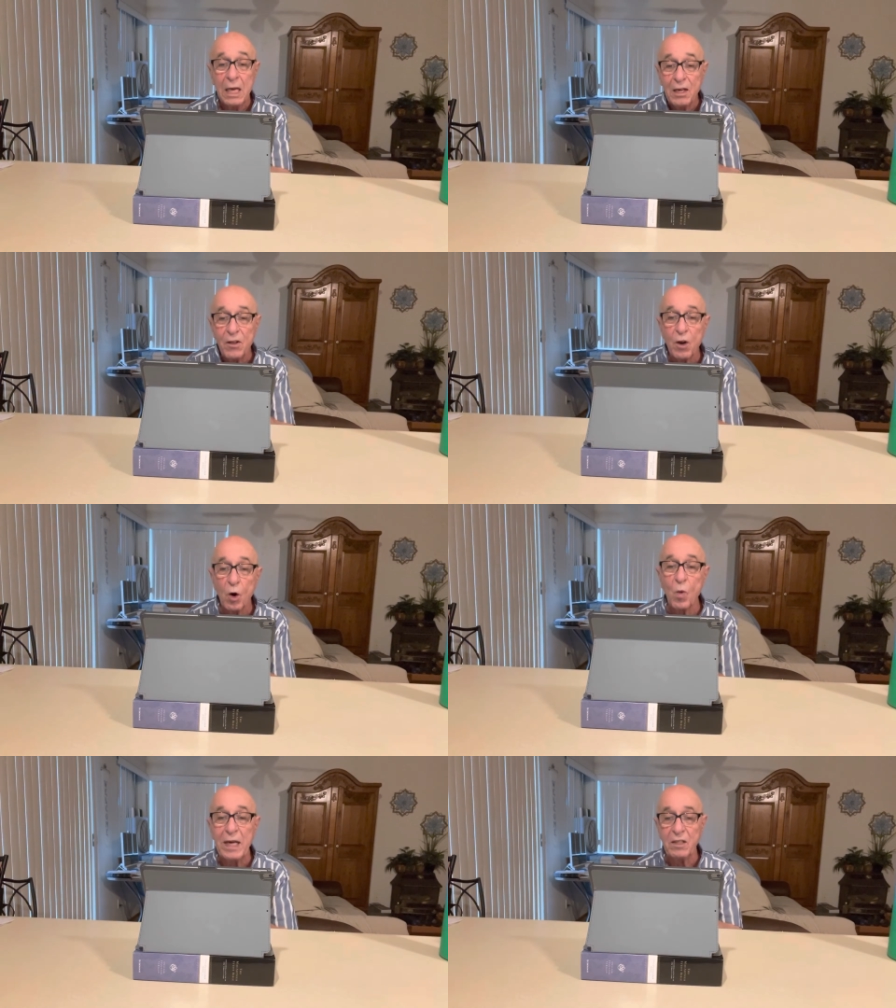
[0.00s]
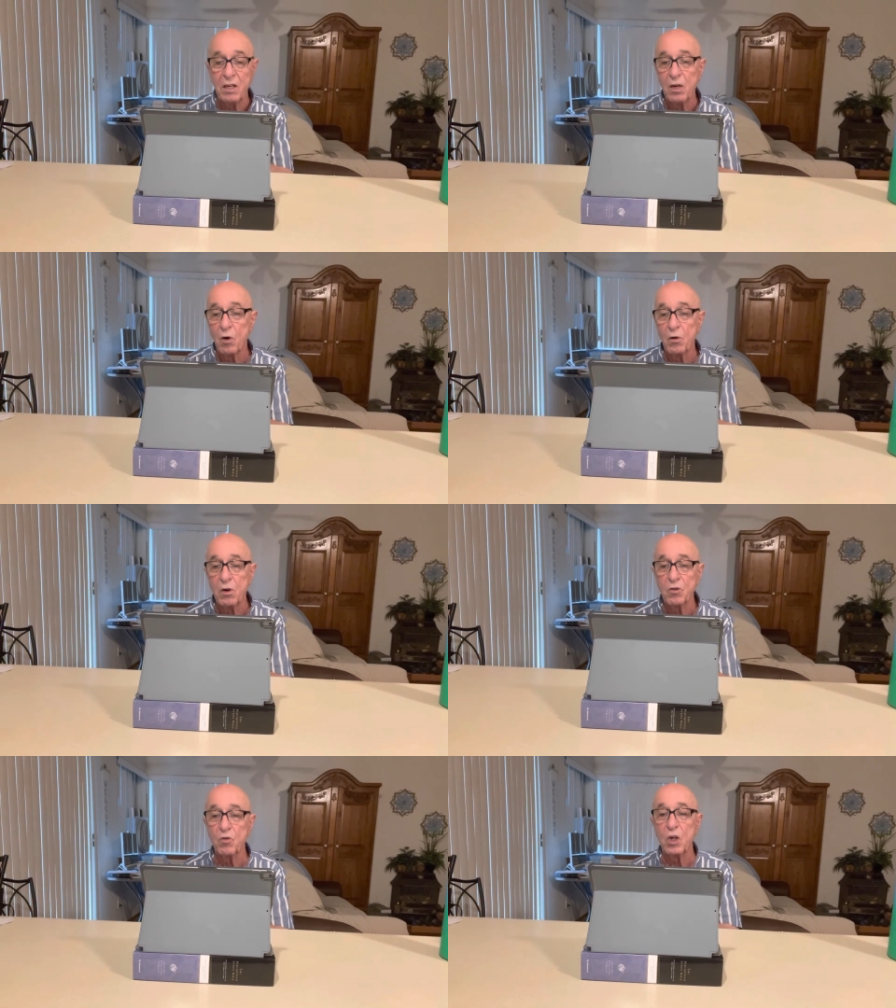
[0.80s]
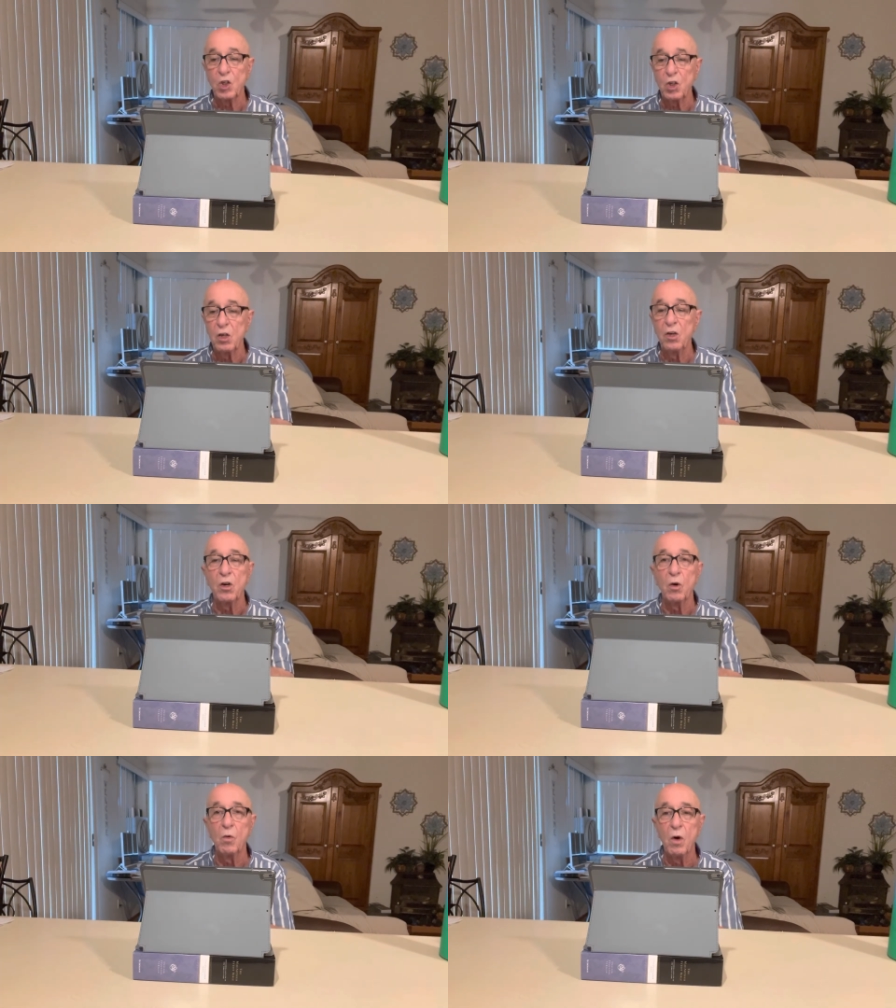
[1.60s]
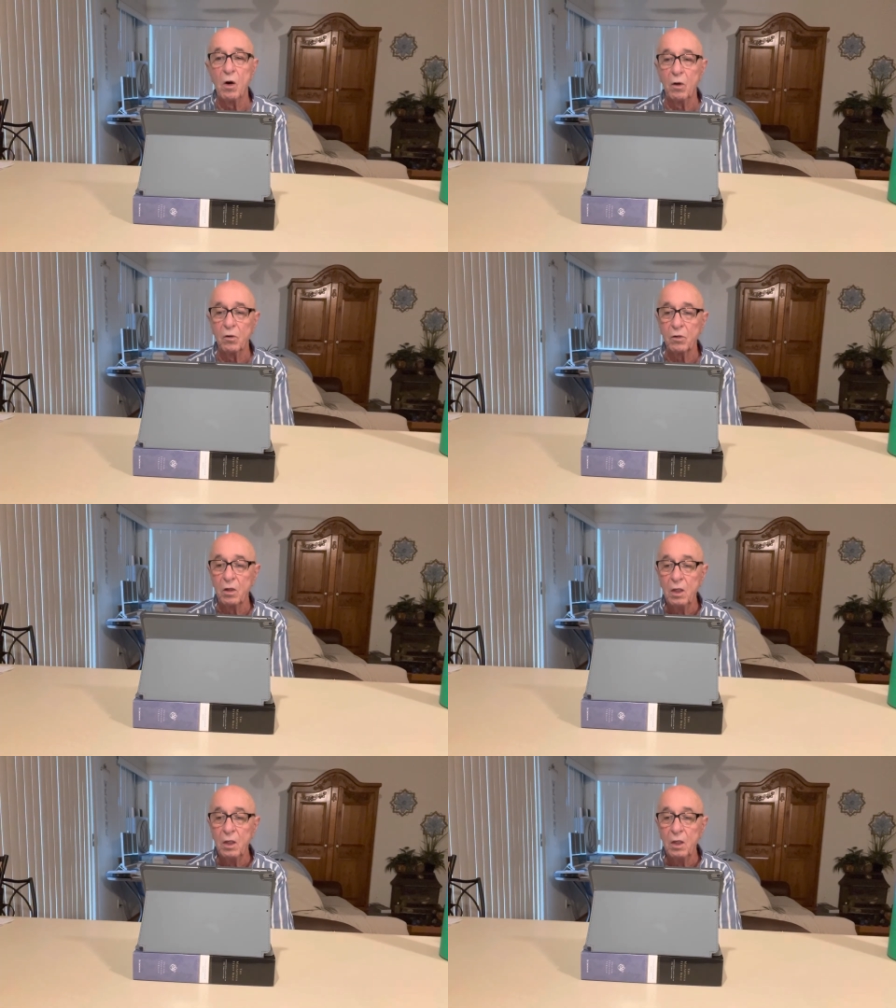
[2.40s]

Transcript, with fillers: neither wasting nor destruction in your walls.